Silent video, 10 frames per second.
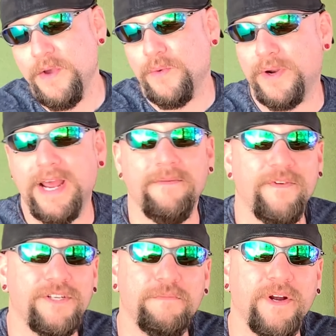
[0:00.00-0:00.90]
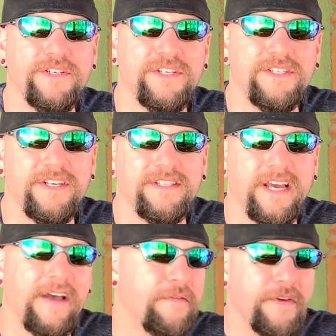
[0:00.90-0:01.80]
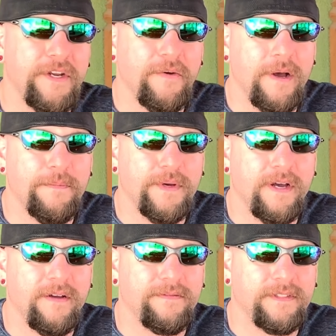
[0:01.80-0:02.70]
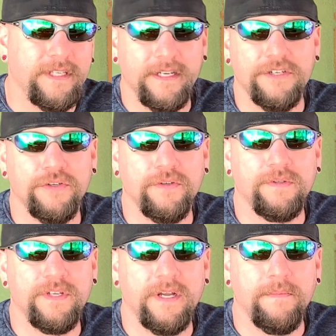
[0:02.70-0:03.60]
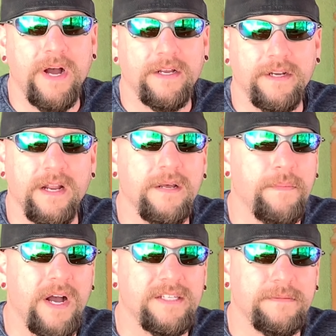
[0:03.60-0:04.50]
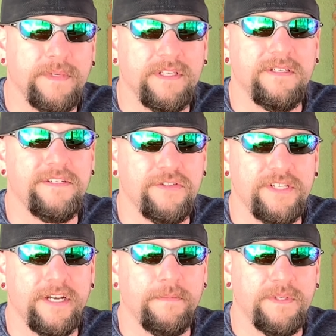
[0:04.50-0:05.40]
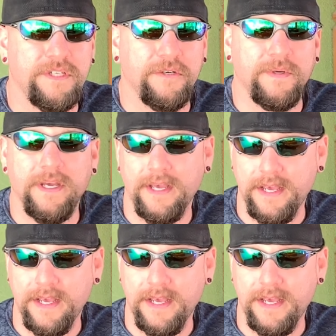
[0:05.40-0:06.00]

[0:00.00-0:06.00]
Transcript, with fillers: when I first purchased this, I have a video up uh, of the initial, unbox not unboxing, but the initial setup and tune.